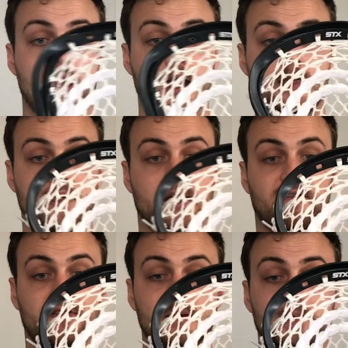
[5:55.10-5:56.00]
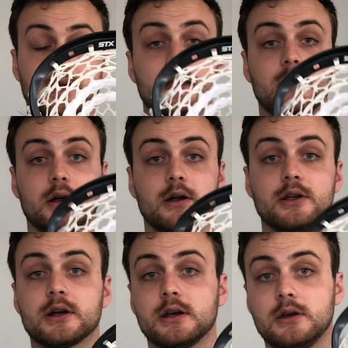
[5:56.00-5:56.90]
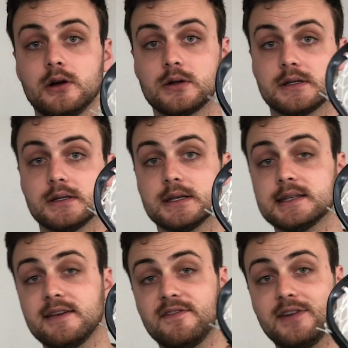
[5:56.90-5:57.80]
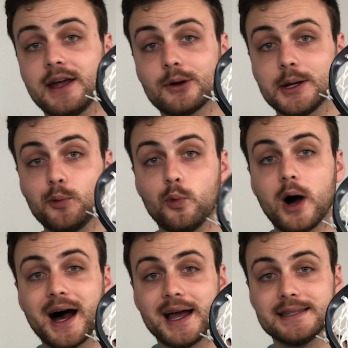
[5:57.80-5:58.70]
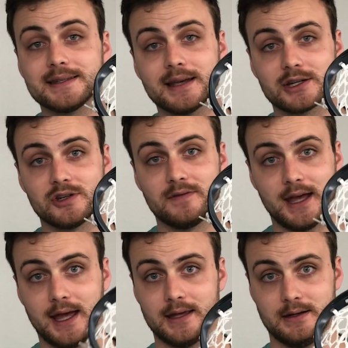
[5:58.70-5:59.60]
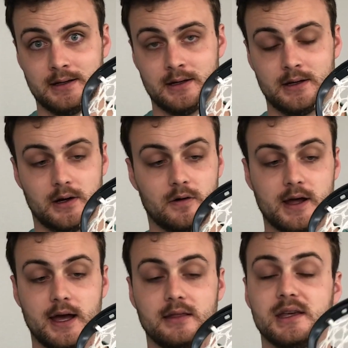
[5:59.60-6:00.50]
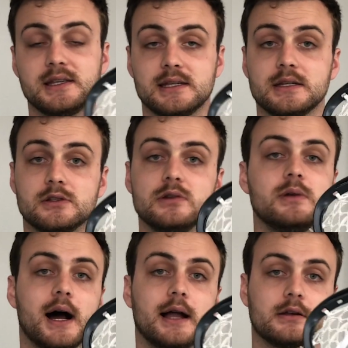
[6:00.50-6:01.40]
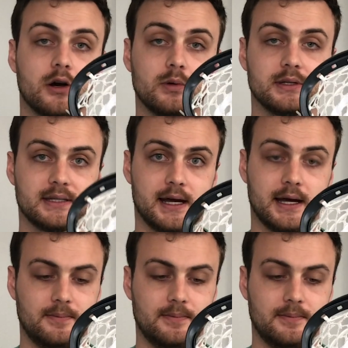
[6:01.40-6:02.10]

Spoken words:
and then I flip it here, you're gonna notice this is a very wide section of the head. Okay, these things do not coincide.